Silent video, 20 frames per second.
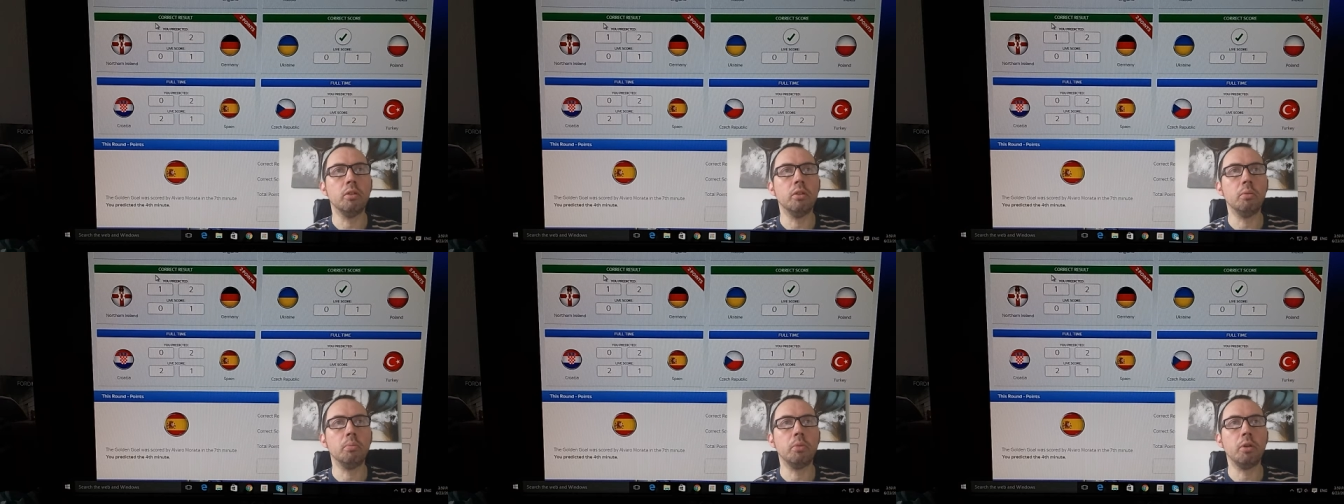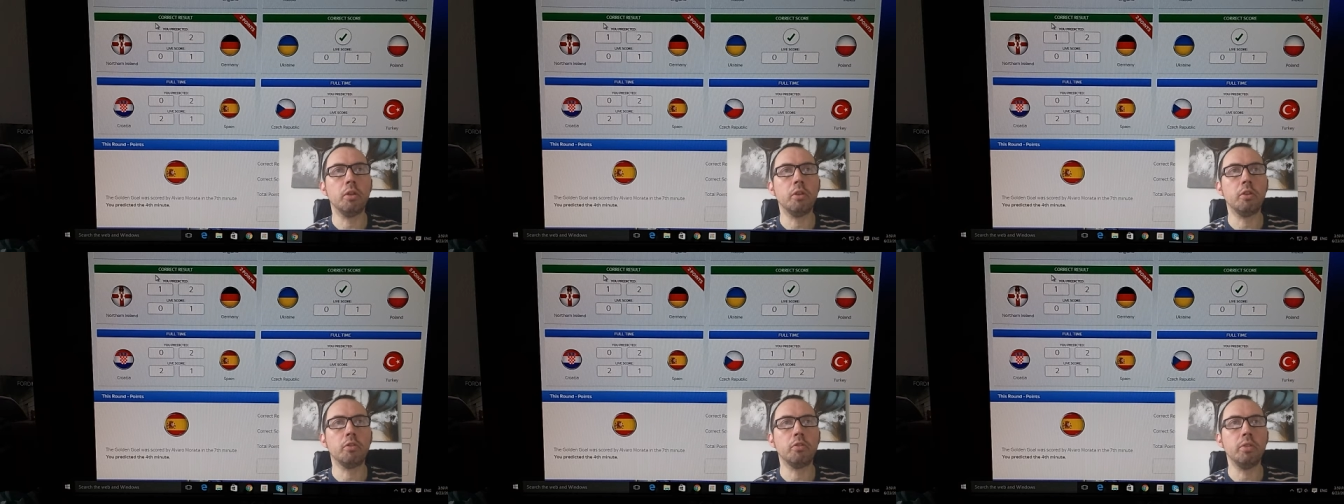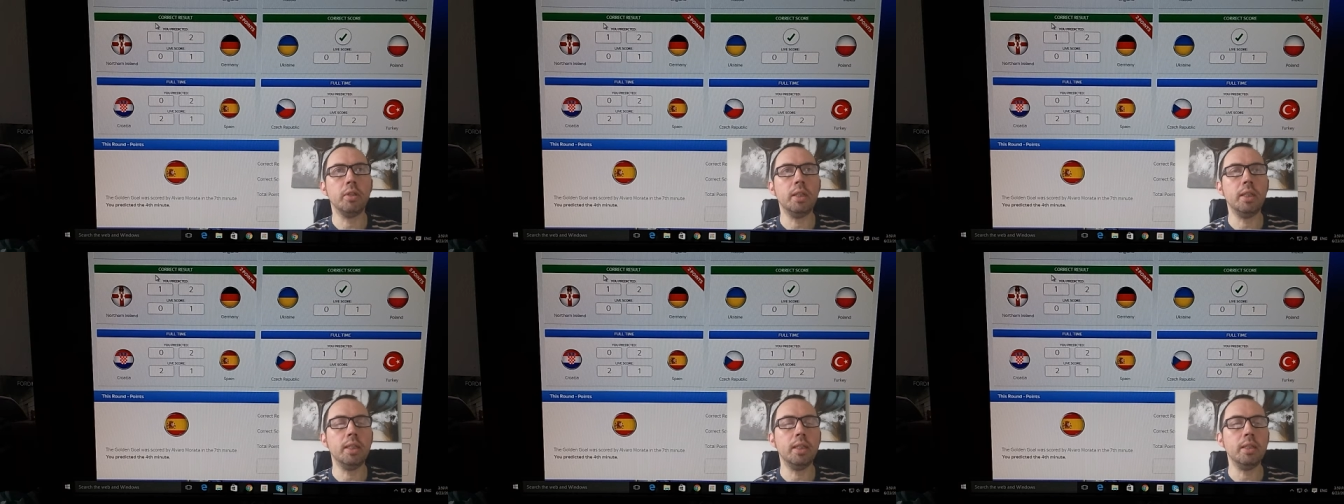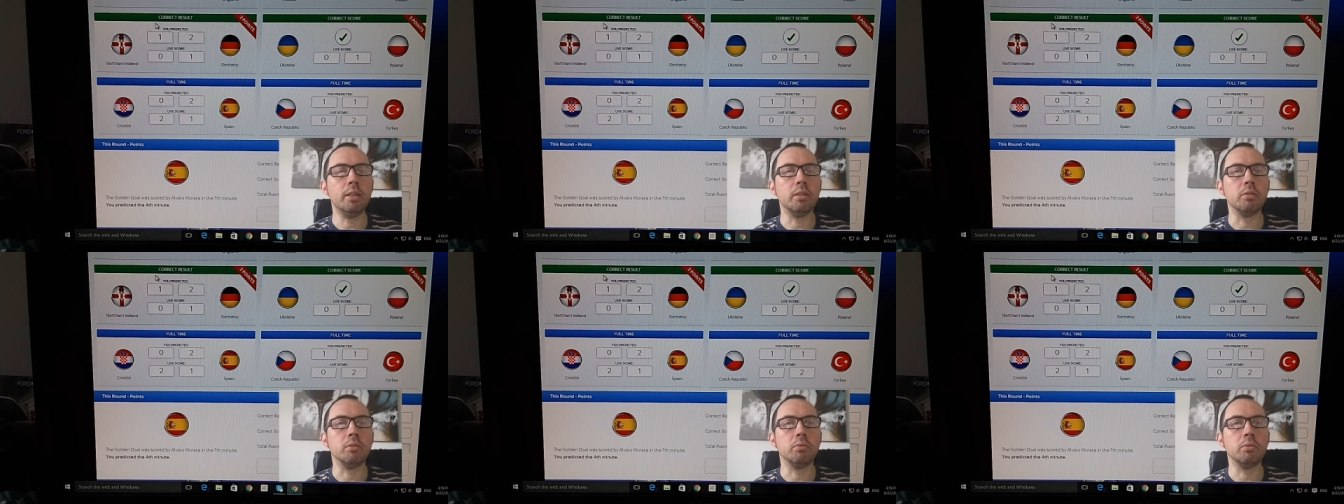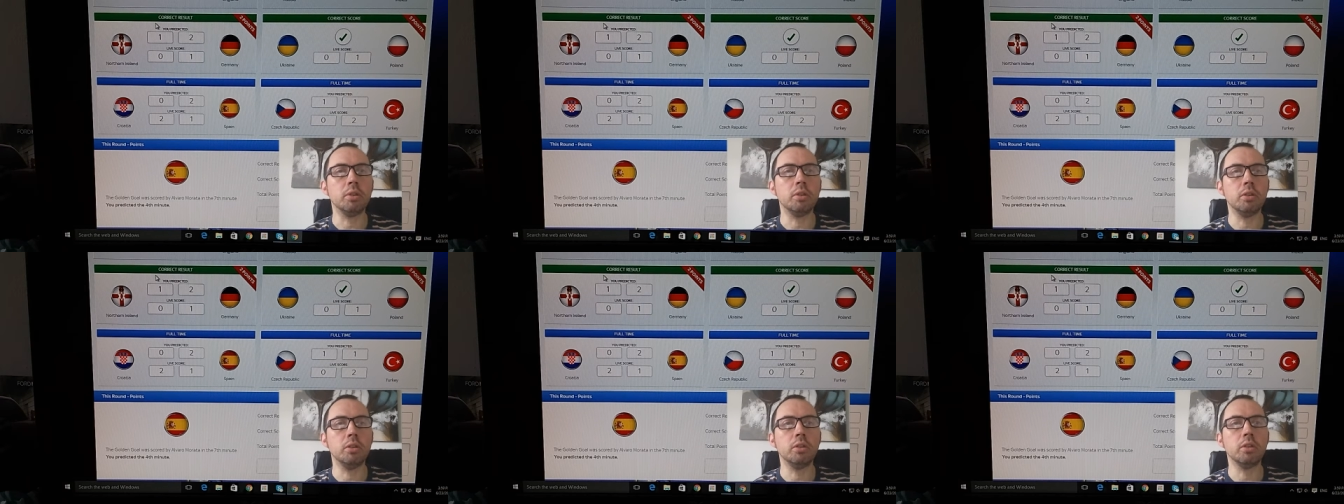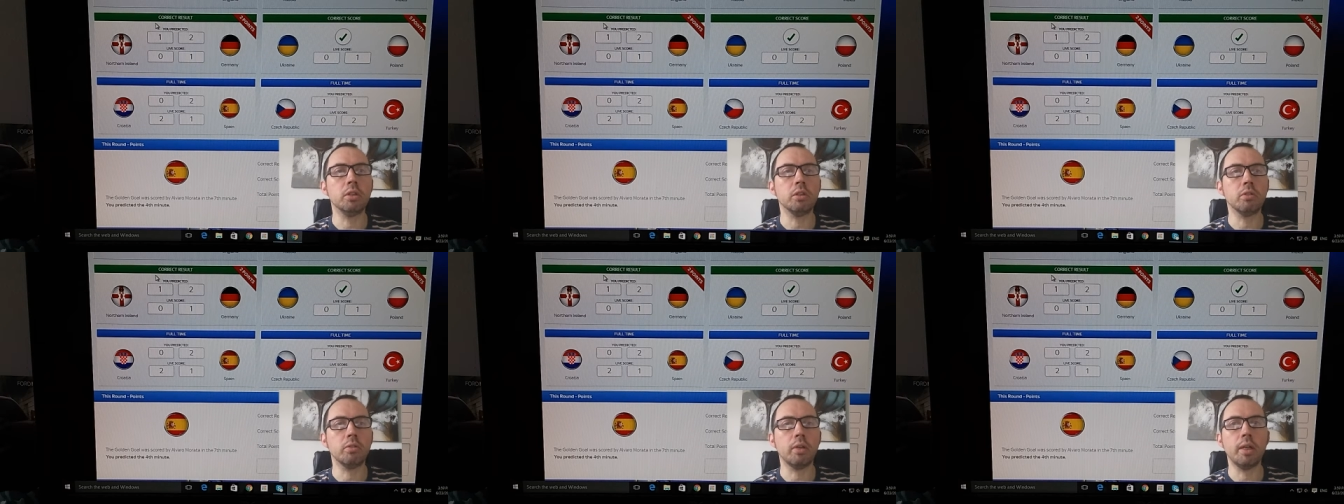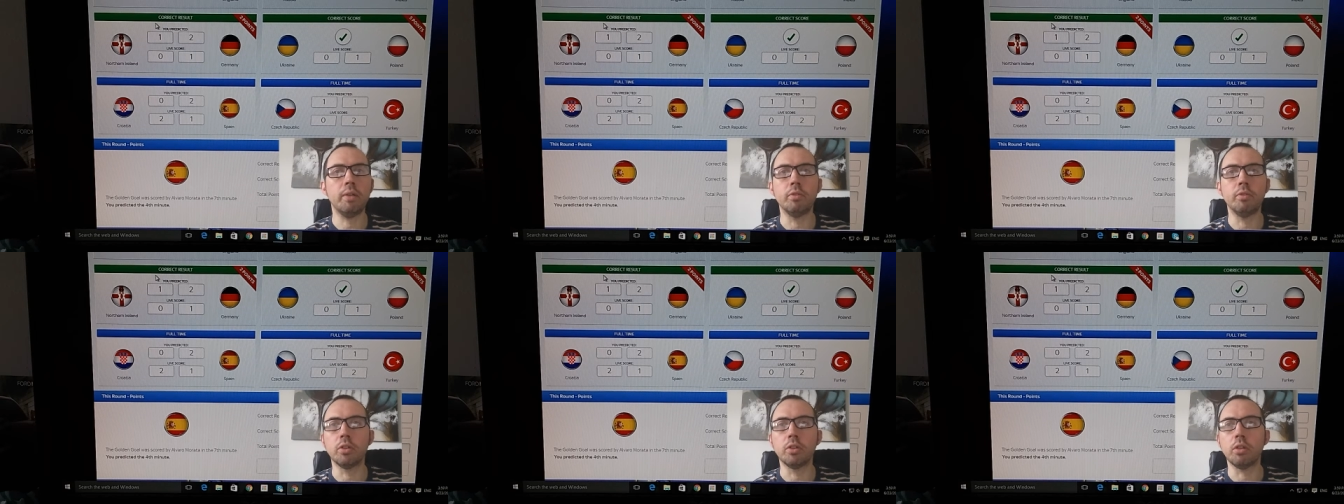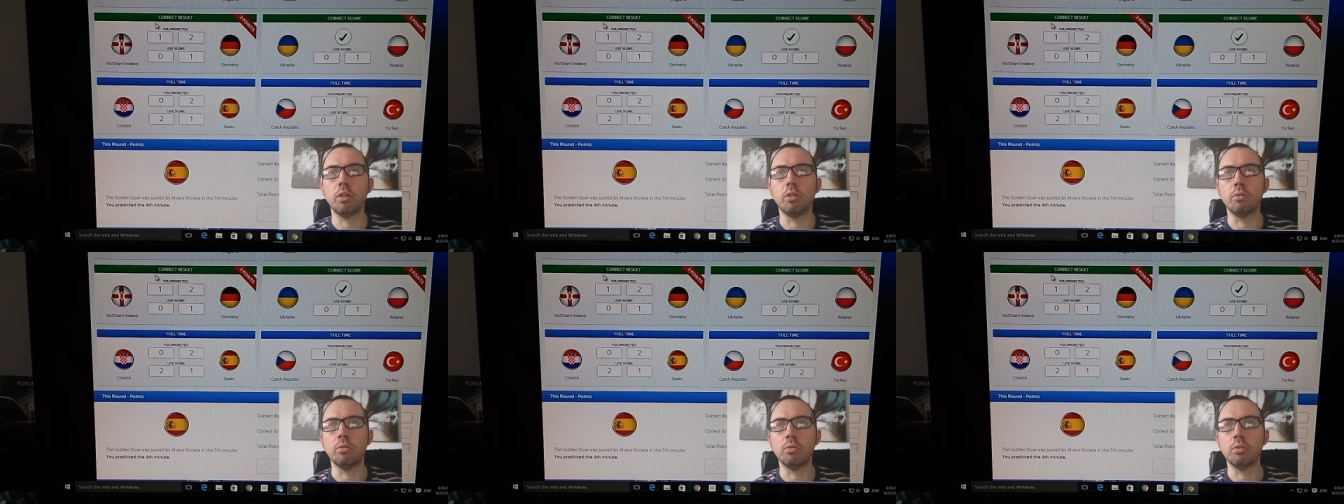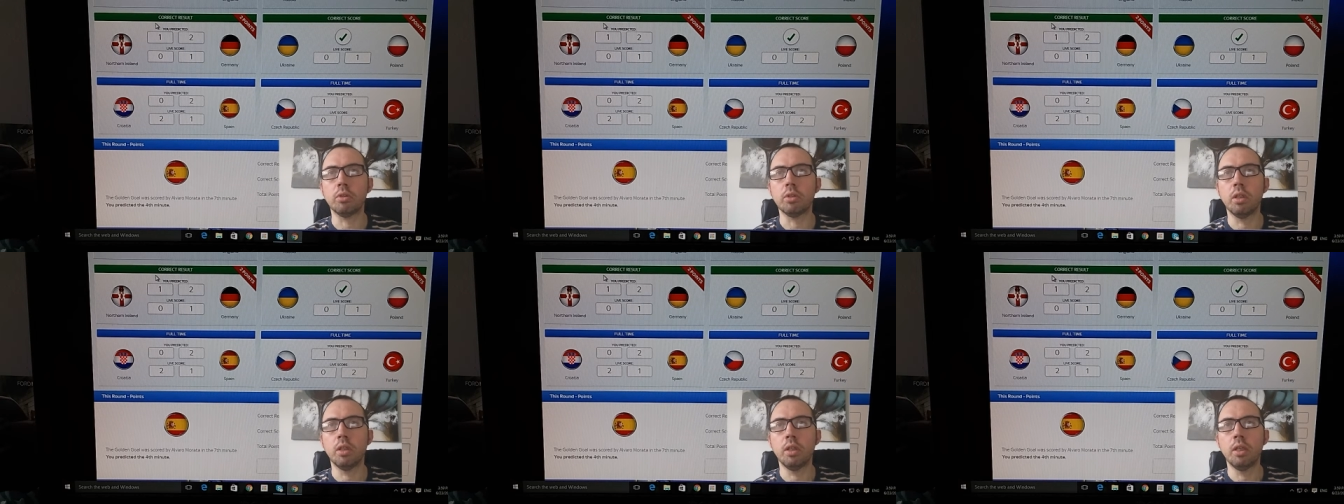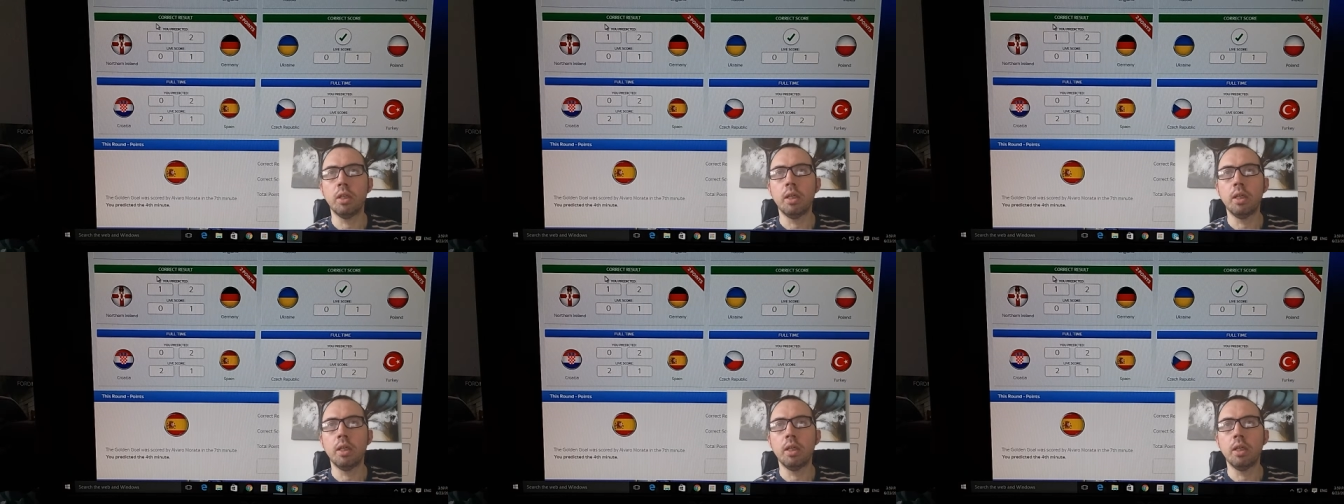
not by 3 0, which is a great result.